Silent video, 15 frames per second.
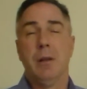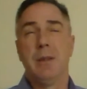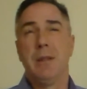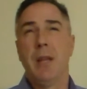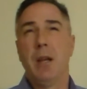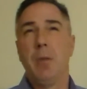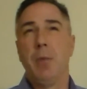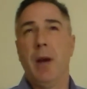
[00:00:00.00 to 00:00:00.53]

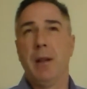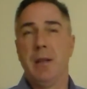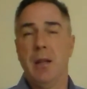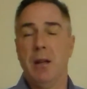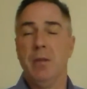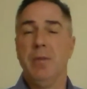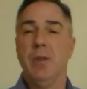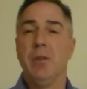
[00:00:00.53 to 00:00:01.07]
Let's take about
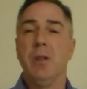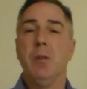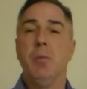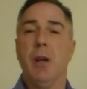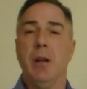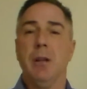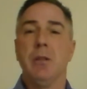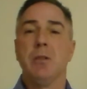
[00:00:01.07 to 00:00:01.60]
10 or 15
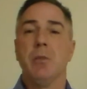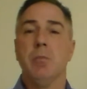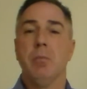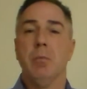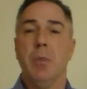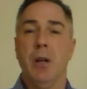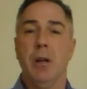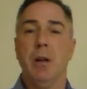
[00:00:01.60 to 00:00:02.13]
minutes,
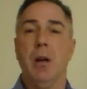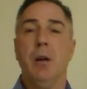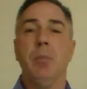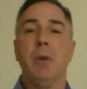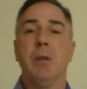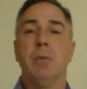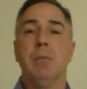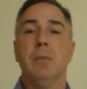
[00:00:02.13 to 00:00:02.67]
pair
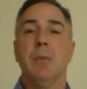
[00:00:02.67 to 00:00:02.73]
up,